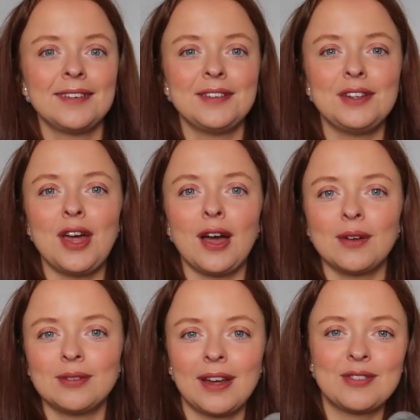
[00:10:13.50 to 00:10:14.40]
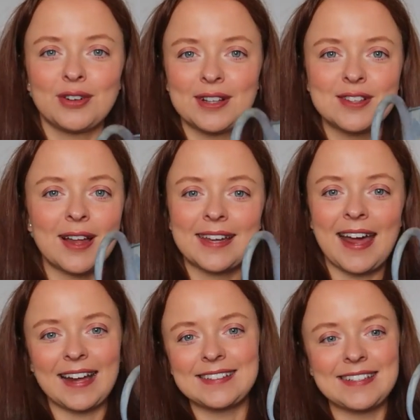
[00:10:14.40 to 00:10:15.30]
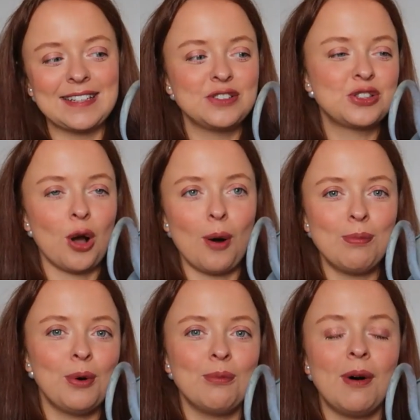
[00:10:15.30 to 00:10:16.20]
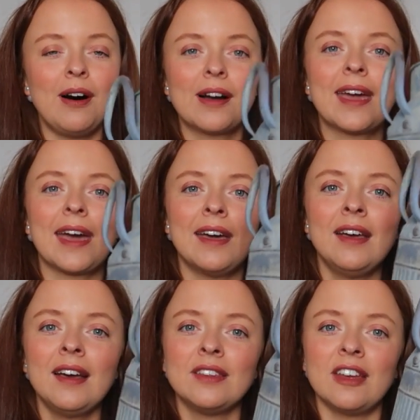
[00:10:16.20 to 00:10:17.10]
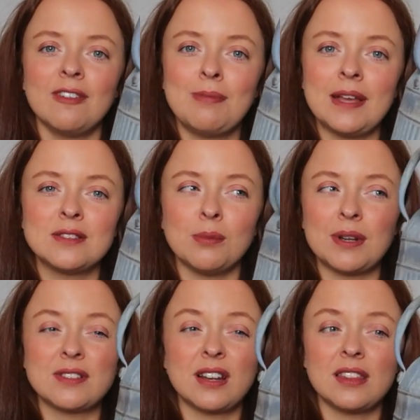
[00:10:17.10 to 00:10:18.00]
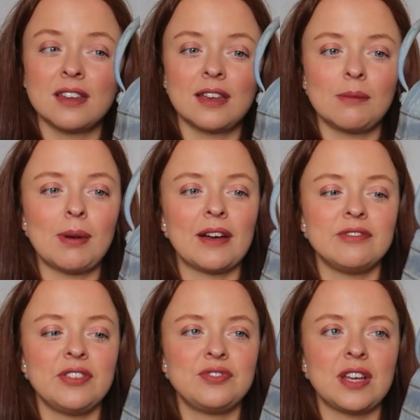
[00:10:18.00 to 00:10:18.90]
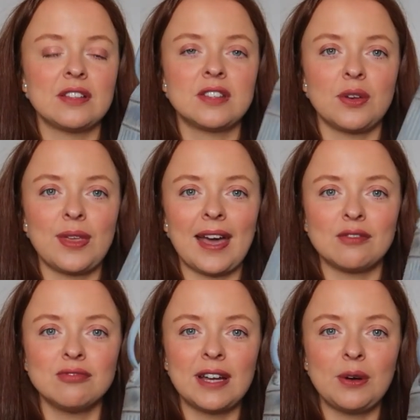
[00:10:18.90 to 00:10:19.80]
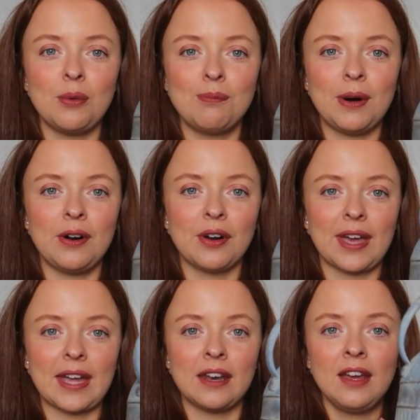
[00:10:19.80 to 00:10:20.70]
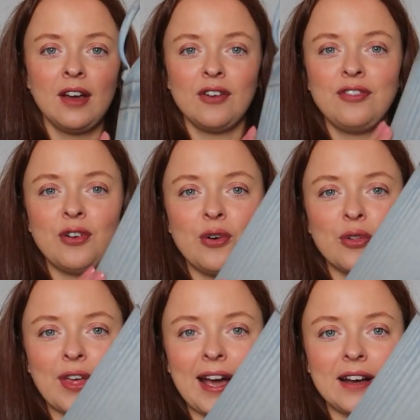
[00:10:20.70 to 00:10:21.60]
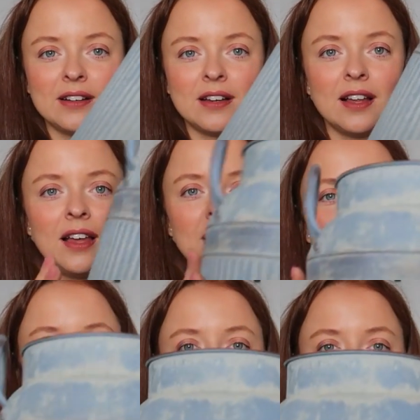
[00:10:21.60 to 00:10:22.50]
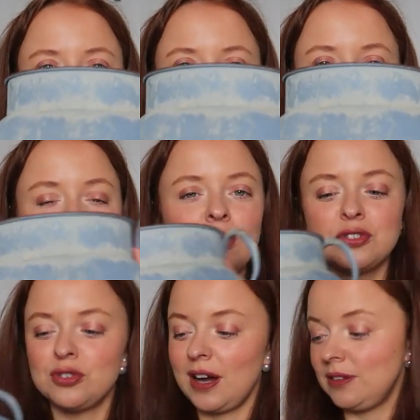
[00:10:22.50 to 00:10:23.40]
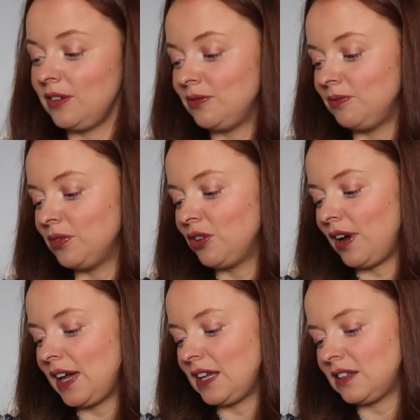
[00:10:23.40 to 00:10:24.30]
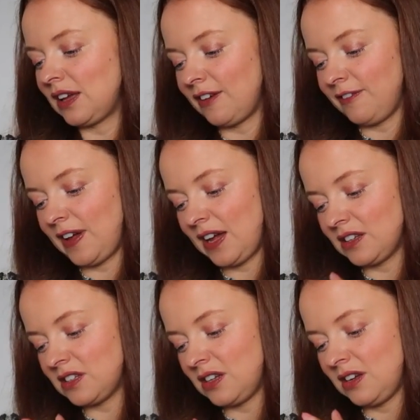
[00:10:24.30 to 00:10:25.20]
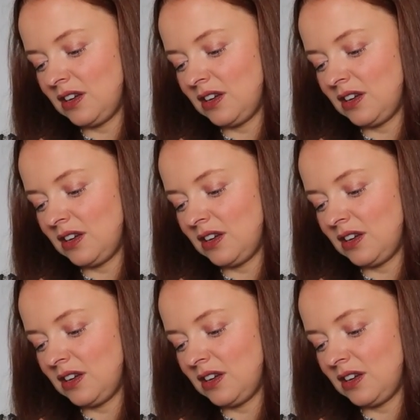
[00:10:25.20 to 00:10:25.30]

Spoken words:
you know, like you've gone into like an antique shop or market that you've picked up, and it's only £13.50. So yeah, real bargain for that. I love how they've done it. I'm not sure how they've created that effect.